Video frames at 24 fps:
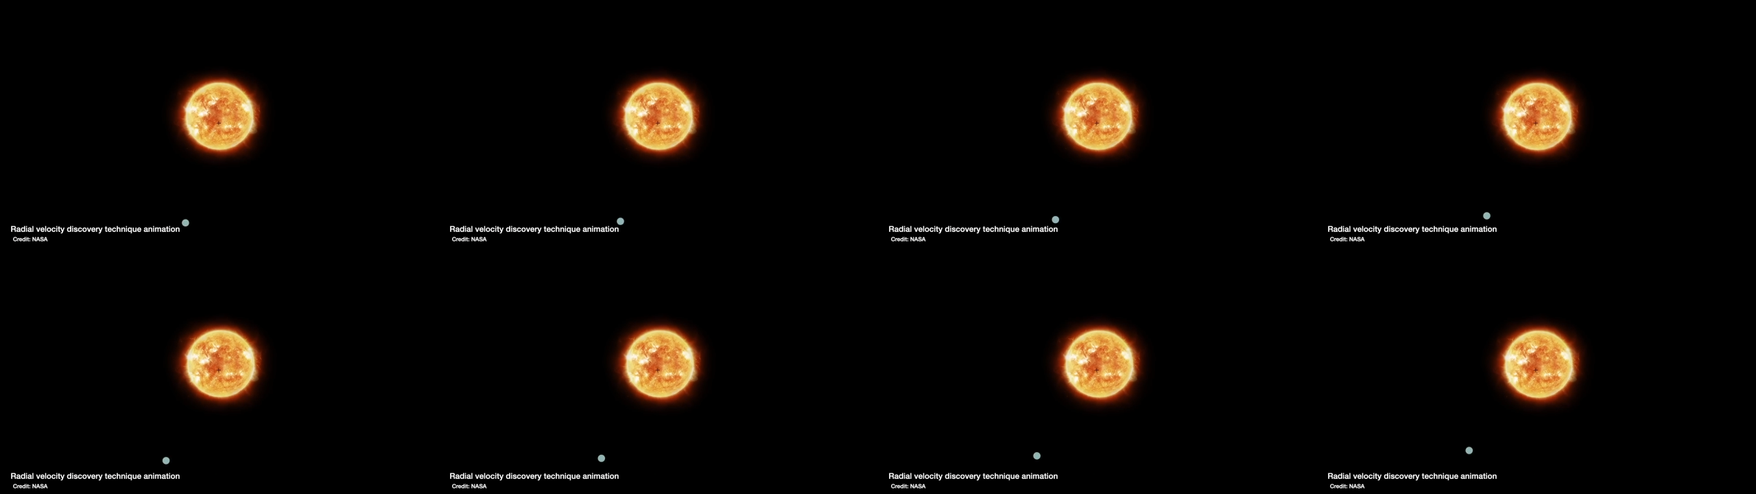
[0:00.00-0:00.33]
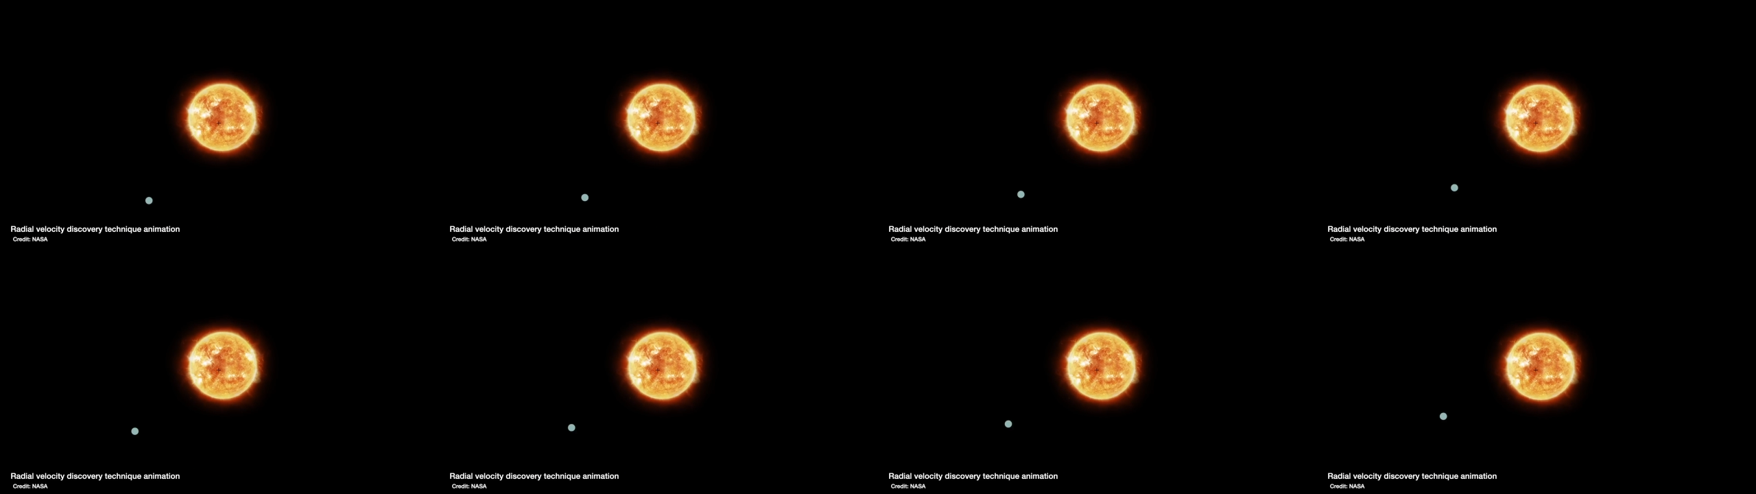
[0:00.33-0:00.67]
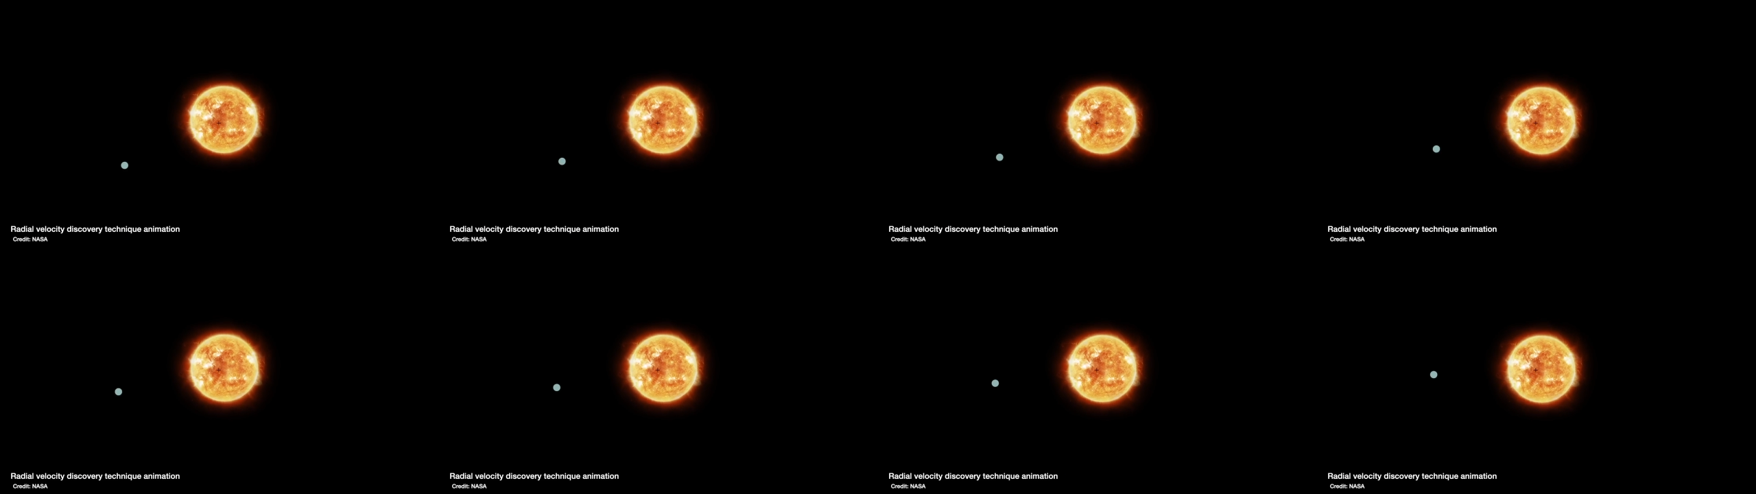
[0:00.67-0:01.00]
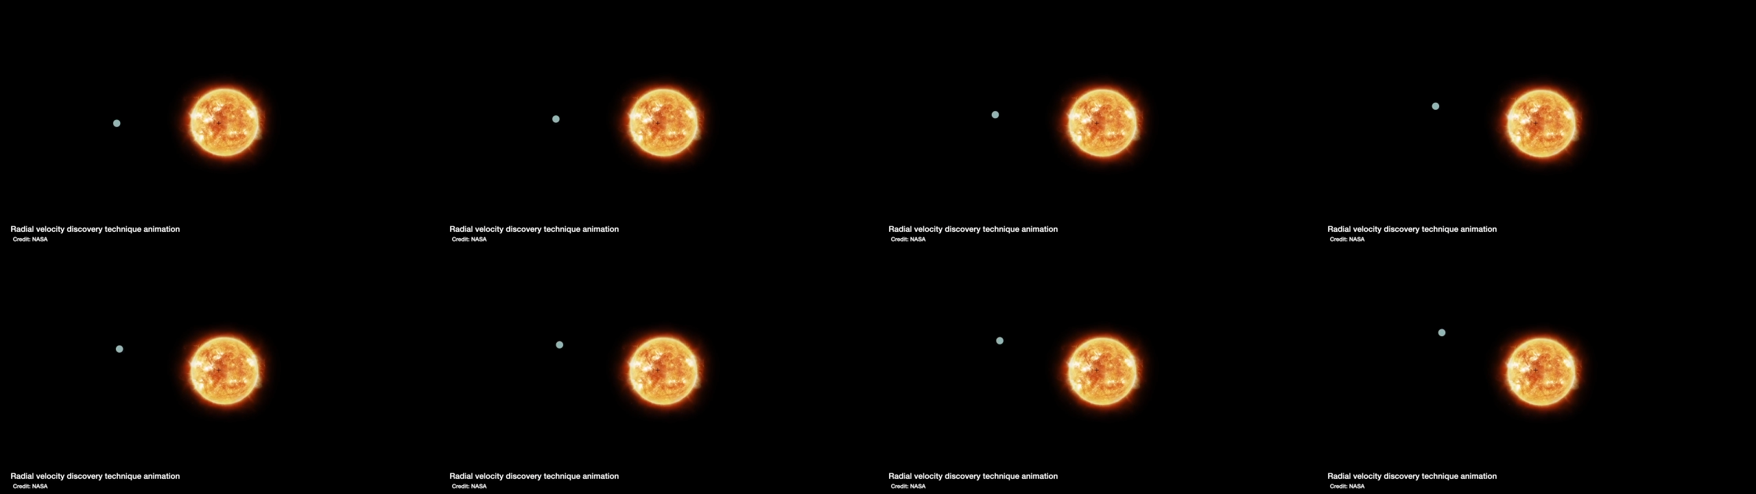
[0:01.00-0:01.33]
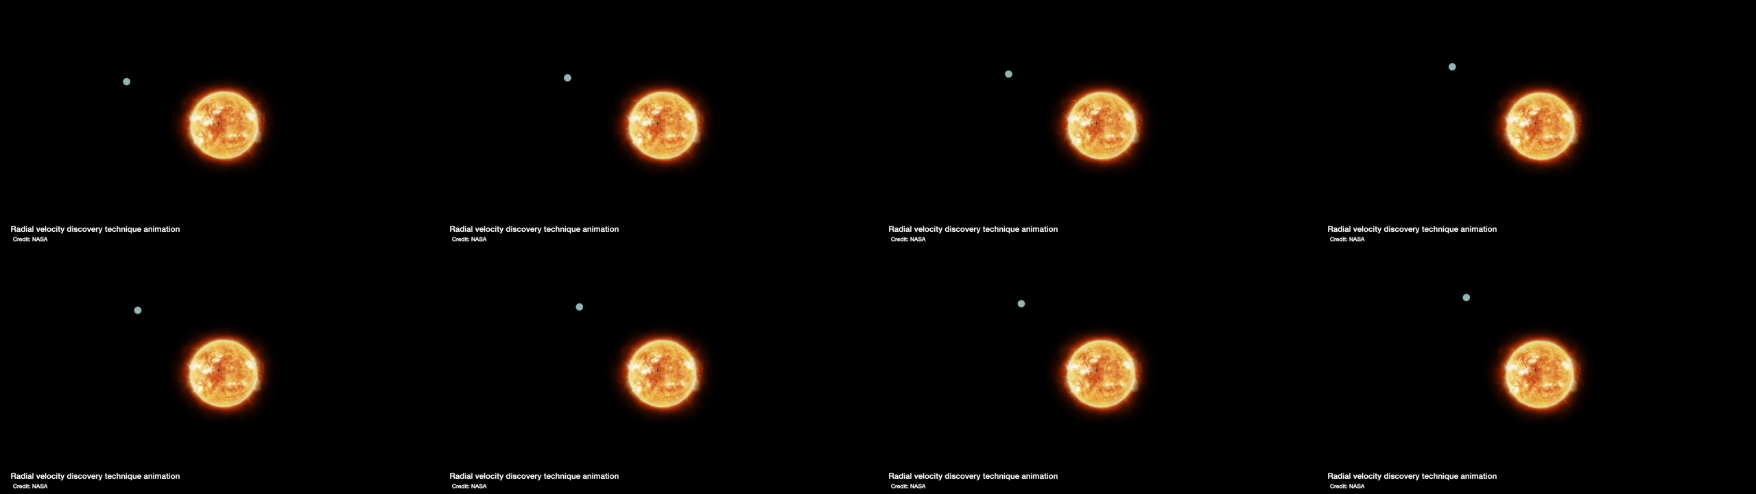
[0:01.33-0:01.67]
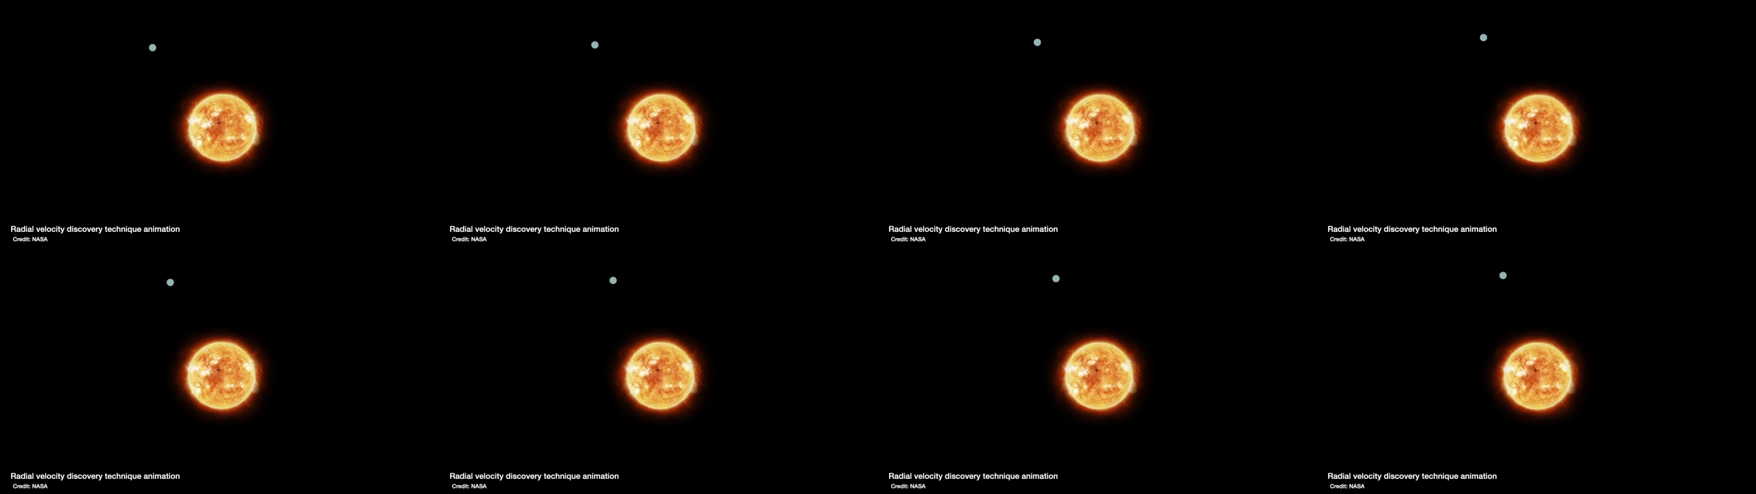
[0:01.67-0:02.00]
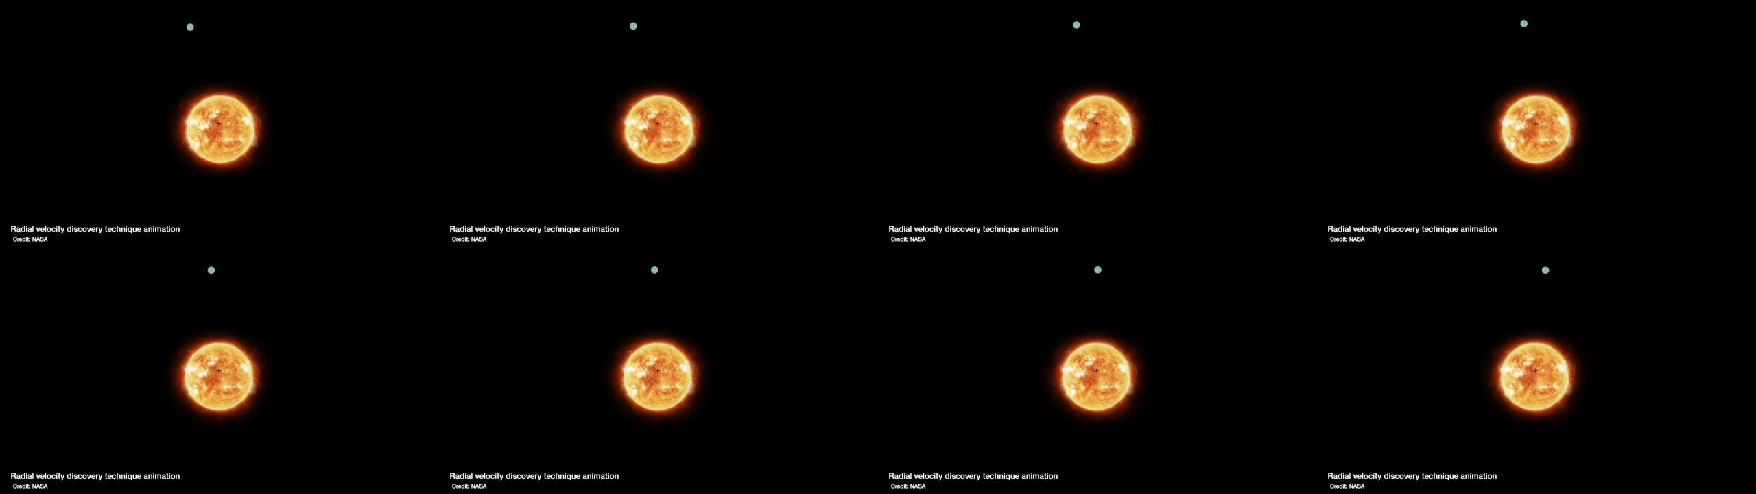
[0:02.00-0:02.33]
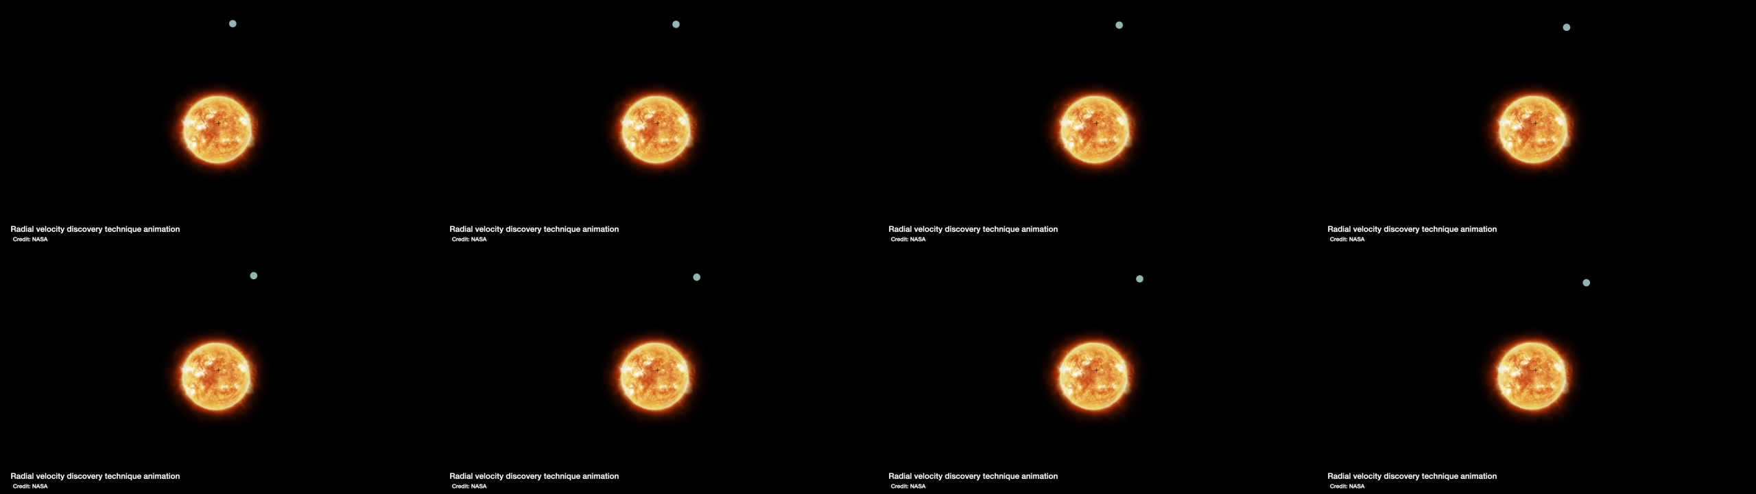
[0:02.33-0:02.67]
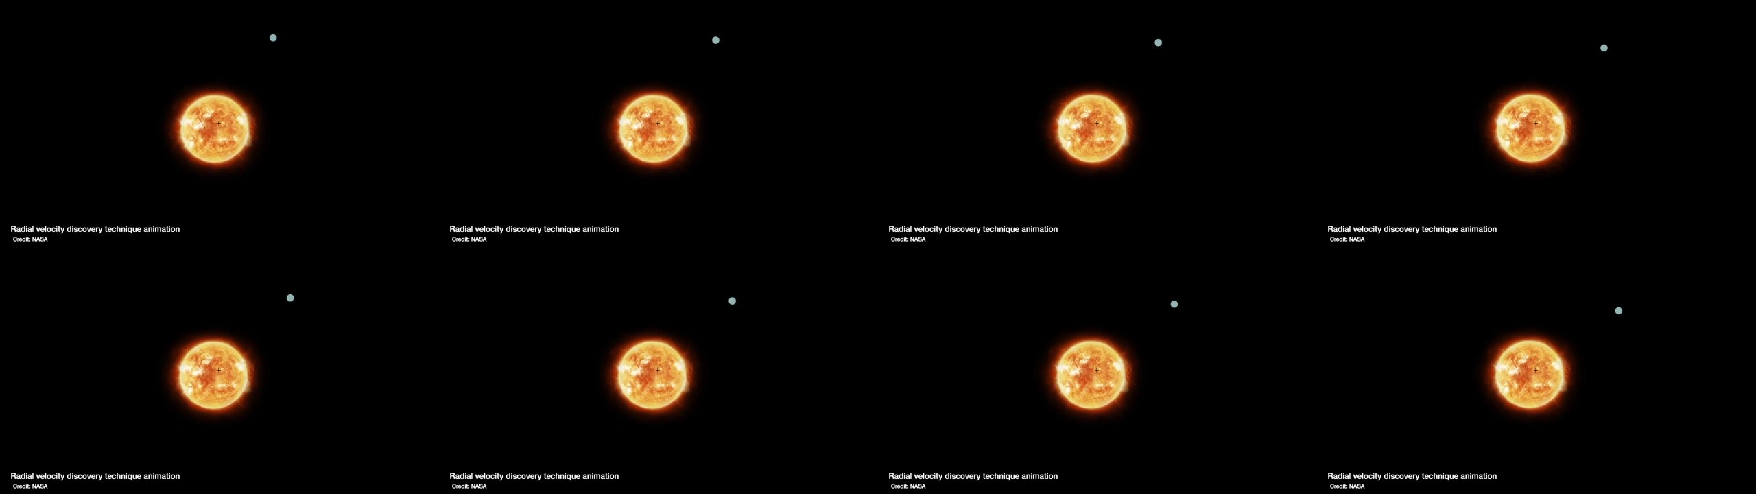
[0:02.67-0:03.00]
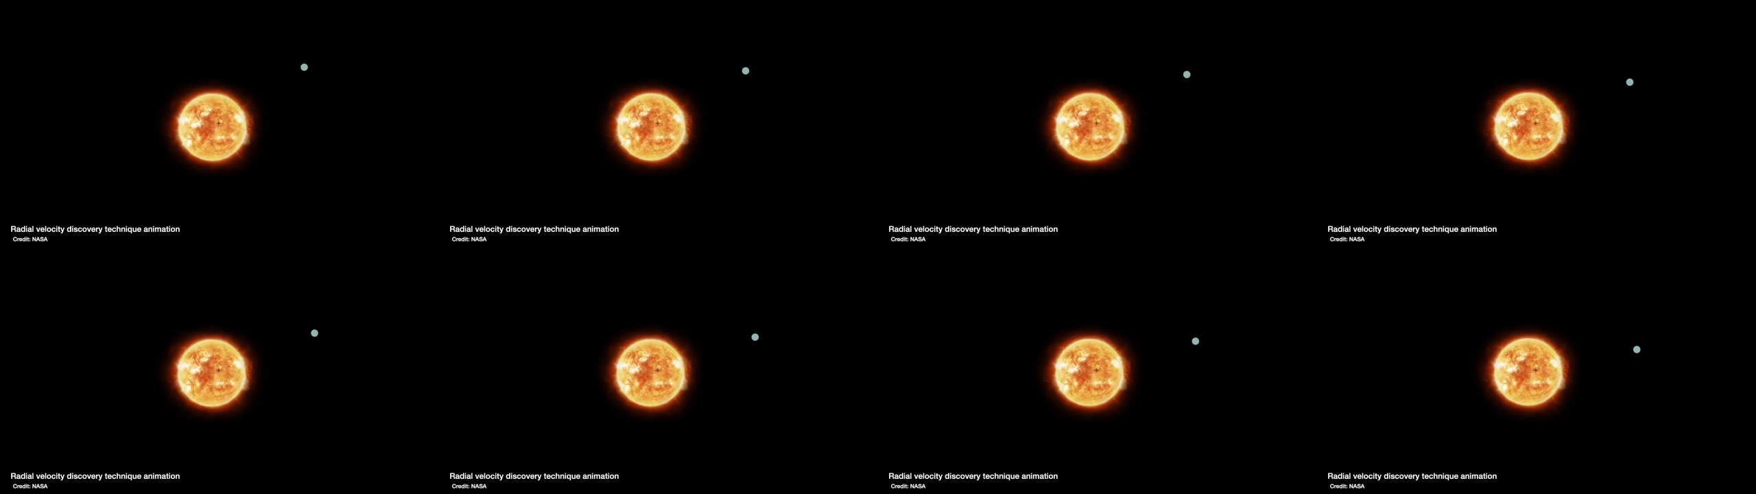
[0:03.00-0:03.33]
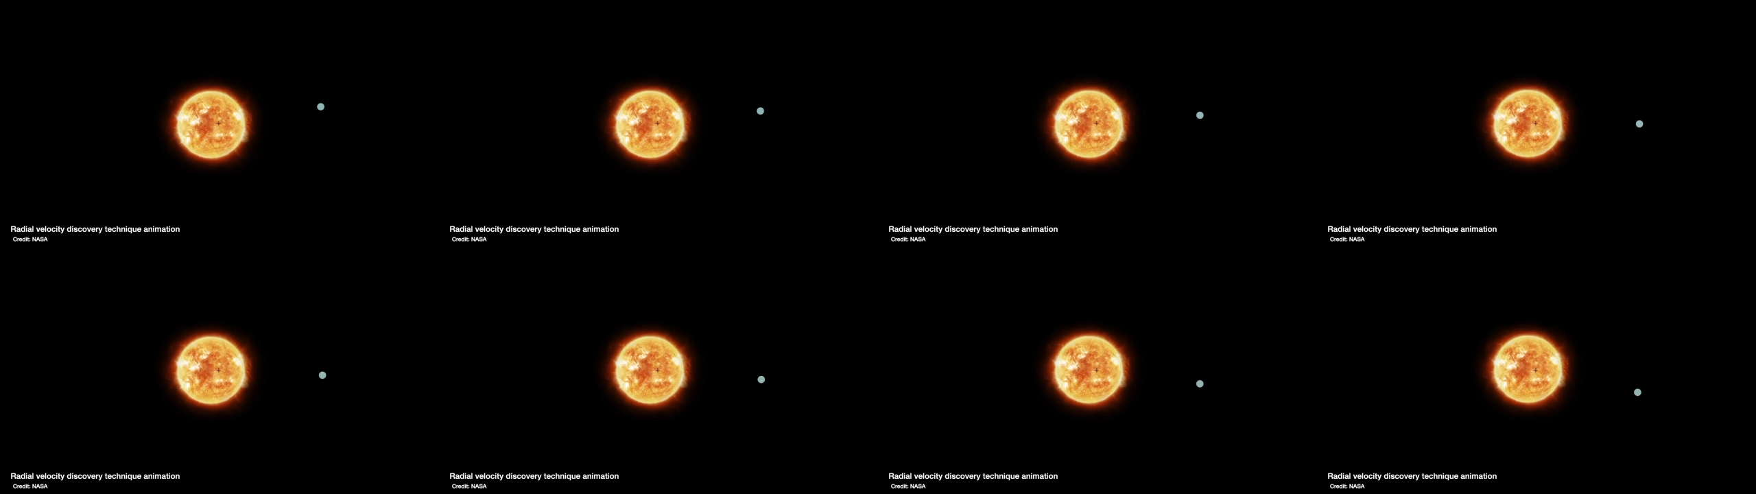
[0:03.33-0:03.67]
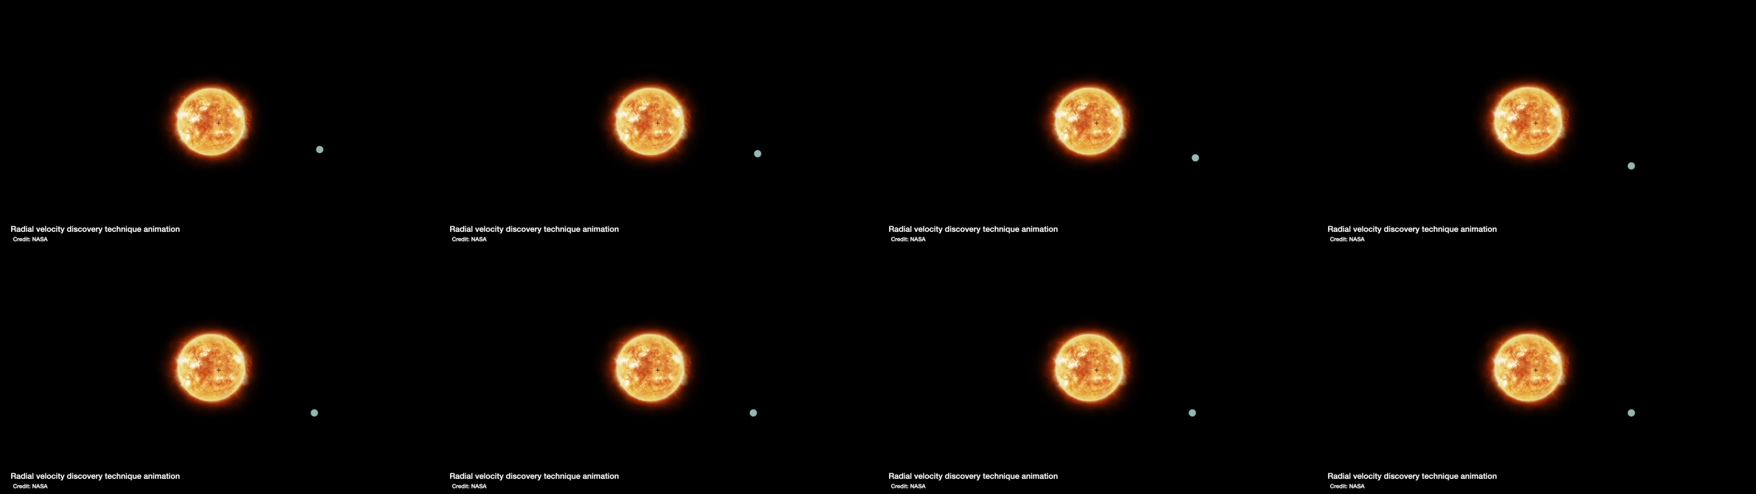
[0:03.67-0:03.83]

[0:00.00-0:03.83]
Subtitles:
[unreadable: no face in view]